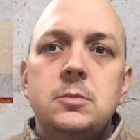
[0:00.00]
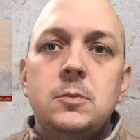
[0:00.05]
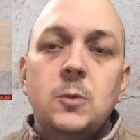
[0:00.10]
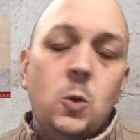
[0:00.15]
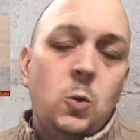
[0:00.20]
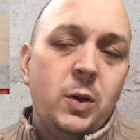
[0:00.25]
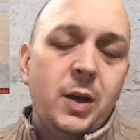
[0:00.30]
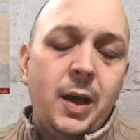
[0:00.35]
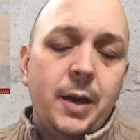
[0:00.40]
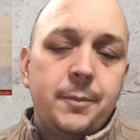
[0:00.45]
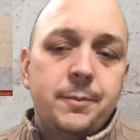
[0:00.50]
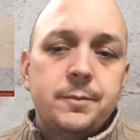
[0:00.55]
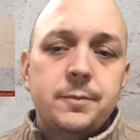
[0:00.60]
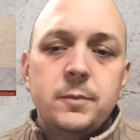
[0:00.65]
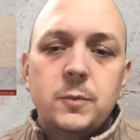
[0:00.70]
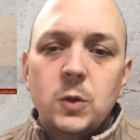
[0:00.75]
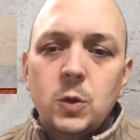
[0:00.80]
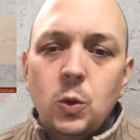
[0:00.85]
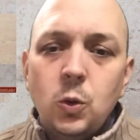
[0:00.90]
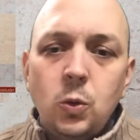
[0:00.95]
Okay,
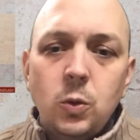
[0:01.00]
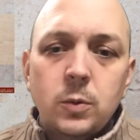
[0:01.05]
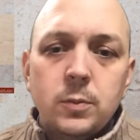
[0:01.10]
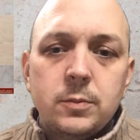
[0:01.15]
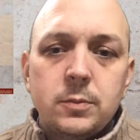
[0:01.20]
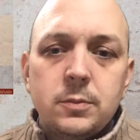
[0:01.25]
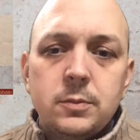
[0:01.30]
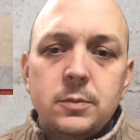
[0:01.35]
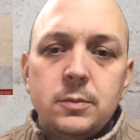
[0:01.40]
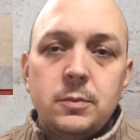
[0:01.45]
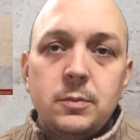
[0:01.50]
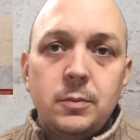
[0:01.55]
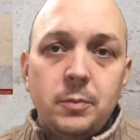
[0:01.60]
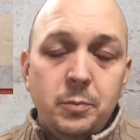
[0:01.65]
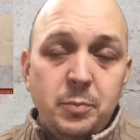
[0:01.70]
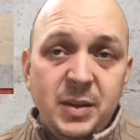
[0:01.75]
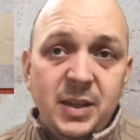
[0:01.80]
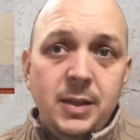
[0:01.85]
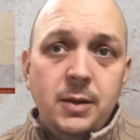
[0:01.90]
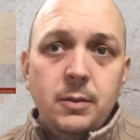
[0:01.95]
cool.
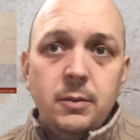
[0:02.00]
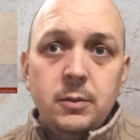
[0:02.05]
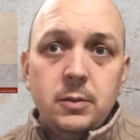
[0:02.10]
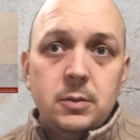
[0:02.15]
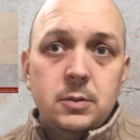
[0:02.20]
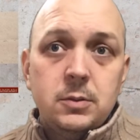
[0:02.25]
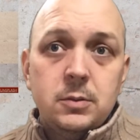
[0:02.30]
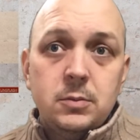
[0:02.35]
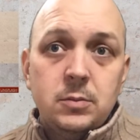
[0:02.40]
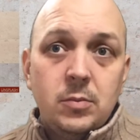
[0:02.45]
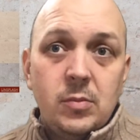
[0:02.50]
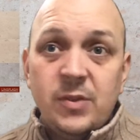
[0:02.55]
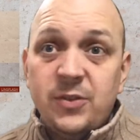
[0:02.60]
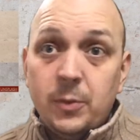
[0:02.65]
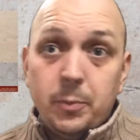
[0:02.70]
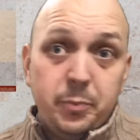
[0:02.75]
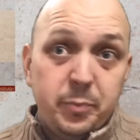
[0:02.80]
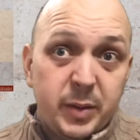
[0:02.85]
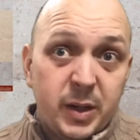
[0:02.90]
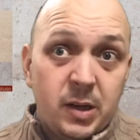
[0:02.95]
B as a
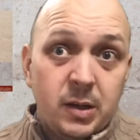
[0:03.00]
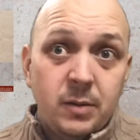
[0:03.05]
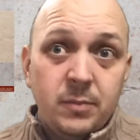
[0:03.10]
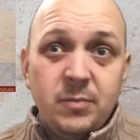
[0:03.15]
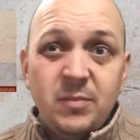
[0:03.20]
b,